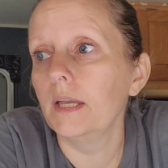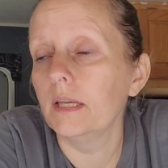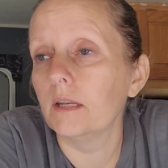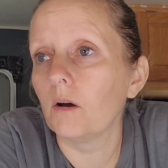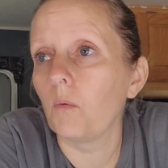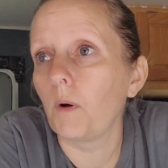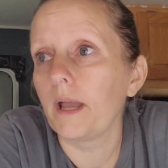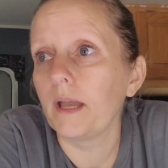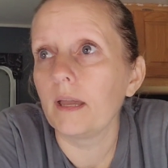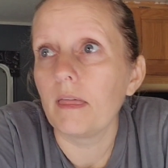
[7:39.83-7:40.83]
in a
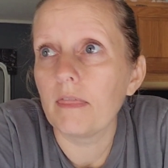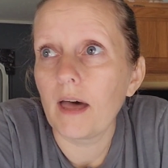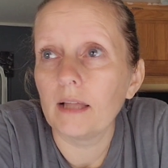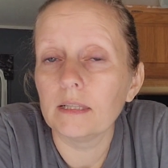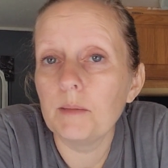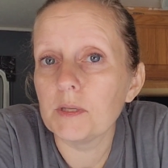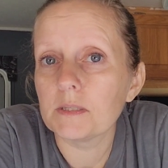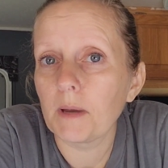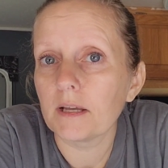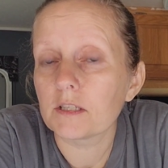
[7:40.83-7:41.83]
way that
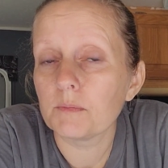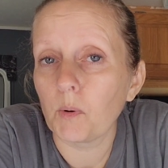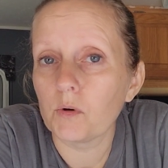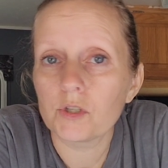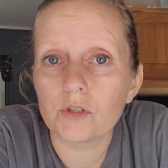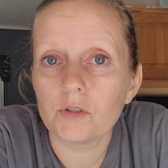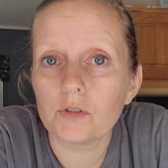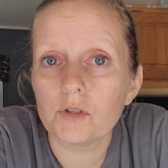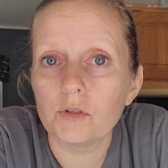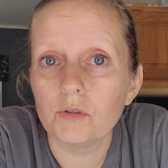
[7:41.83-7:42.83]
limits my
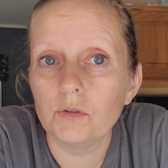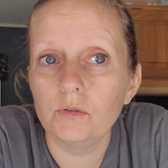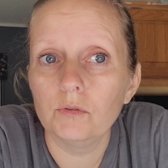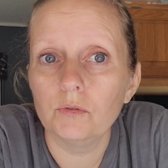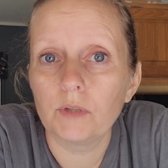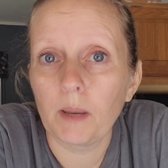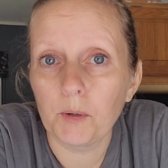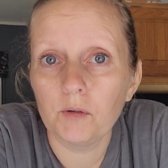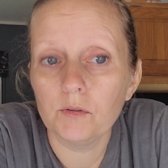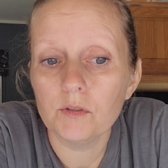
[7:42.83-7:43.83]
exposure to
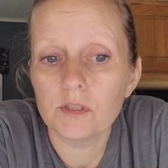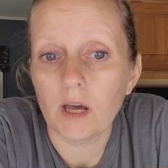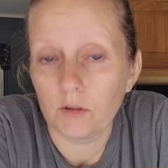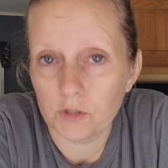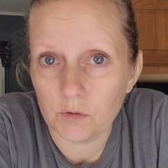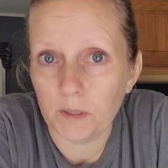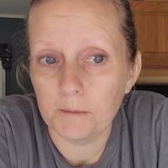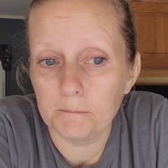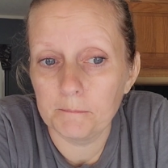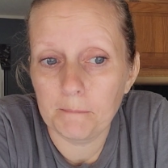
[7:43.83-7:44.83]
chemicals, I'll do
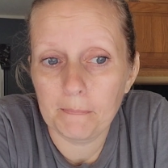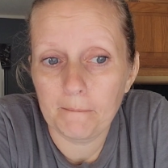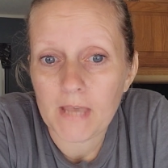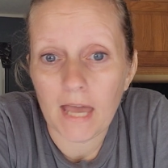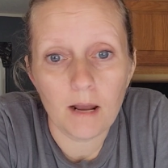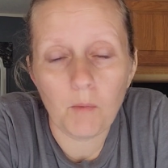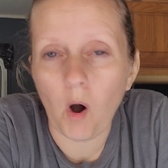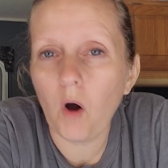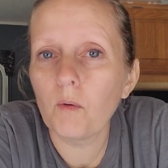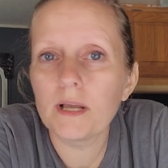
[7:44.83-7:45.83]
it. And I'm
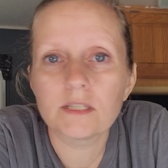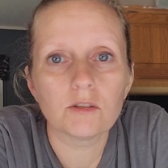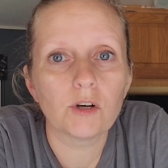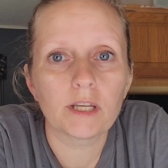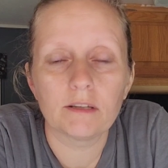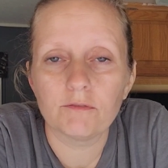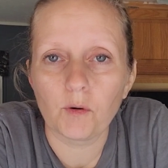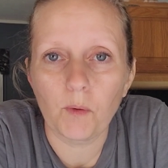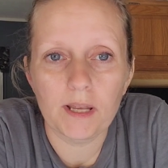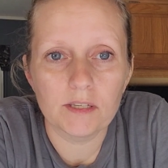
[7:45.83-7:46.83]
always looking
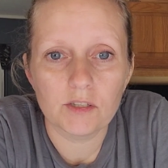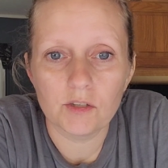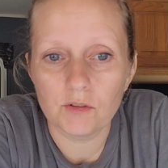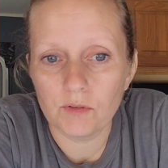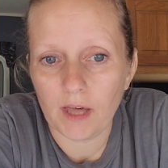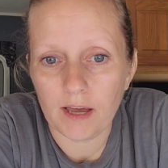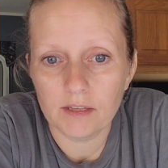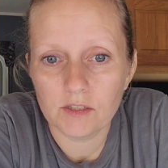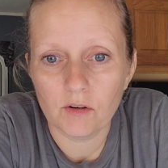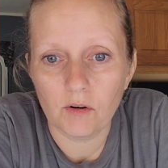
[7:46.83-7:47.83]
for ways to do
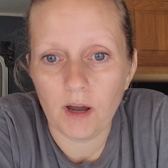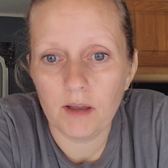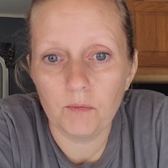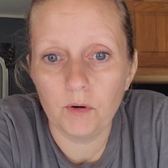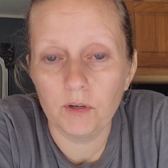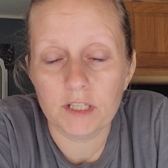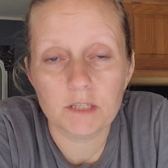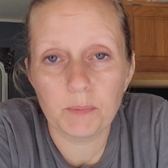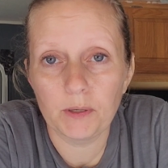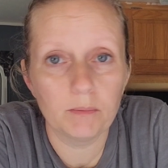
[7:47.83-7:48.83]
that. So I will
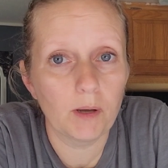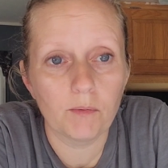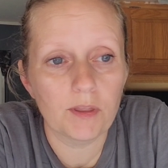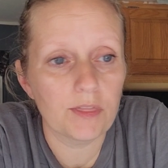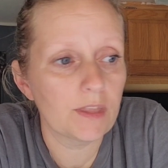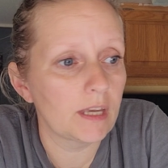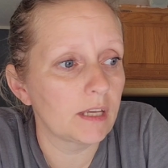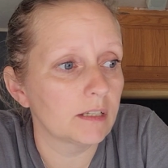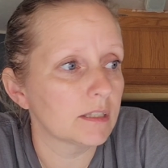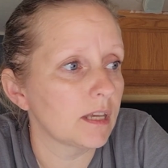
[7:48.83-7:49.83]
experiment with
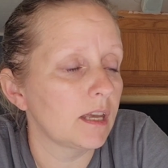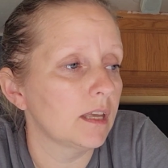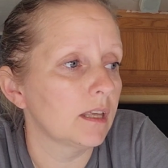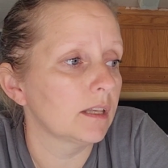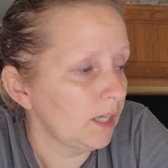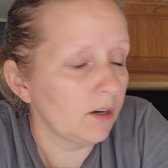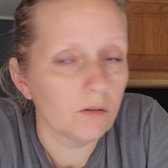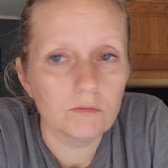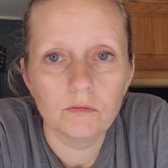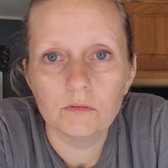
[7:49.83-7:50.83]
things and, you
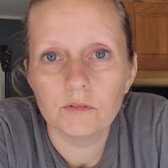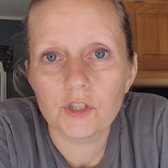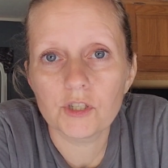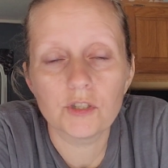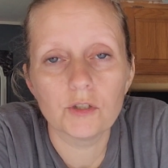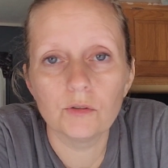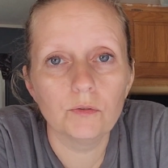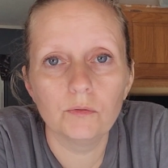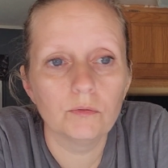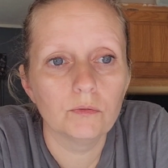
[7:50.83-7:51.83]
know, just
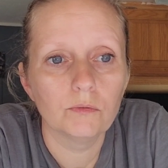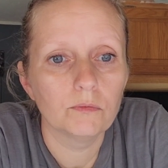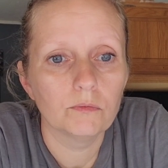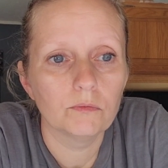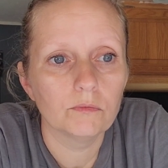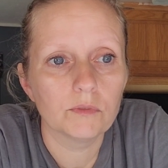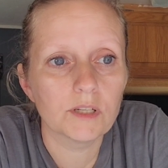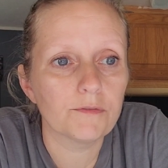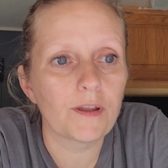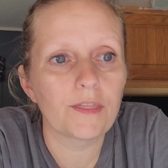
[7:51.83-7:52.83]
do
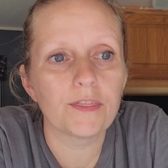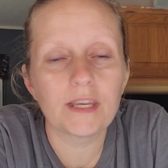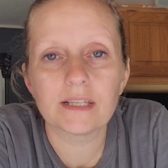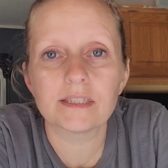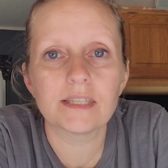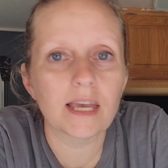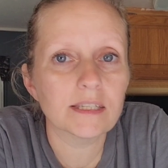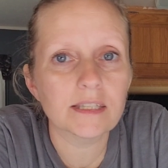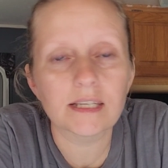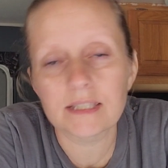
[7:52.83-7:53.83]
different things,
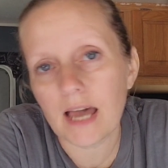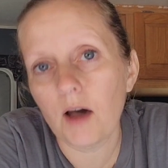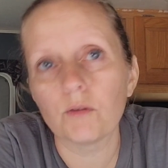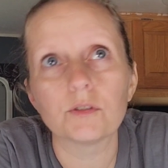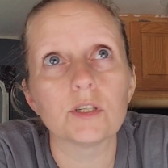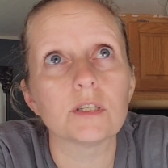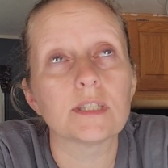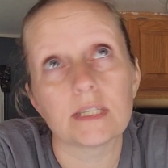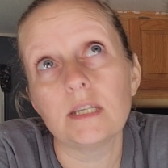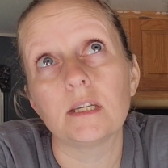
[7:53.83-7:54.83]
test things out to
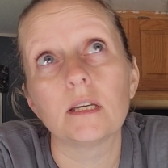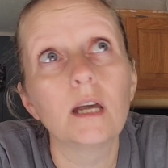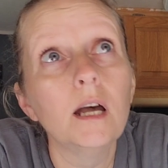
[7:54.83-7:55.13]
see